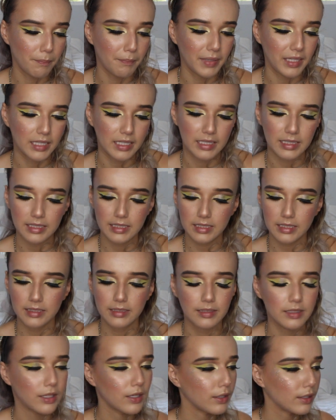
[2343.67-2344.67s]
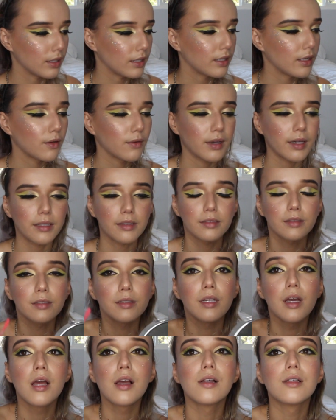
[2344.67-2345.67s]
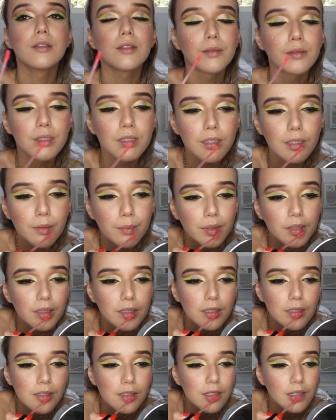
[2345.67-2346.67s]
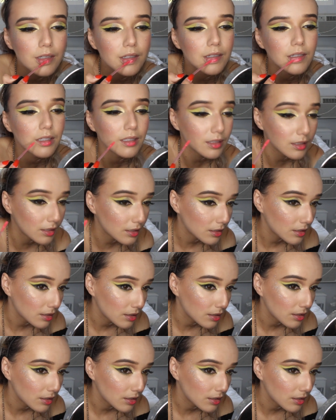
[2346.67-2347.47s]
Mean It. Okay, so I'm just gonna put this on.